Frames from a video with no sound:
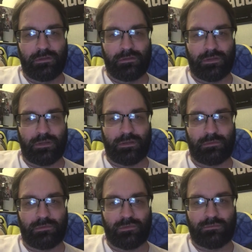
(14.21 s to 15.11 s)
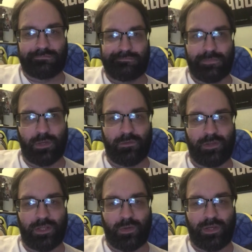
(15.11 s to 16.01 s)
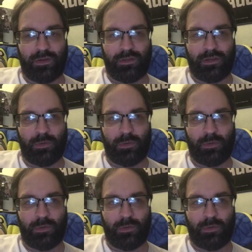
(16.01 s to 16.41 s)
uh, a video here and there,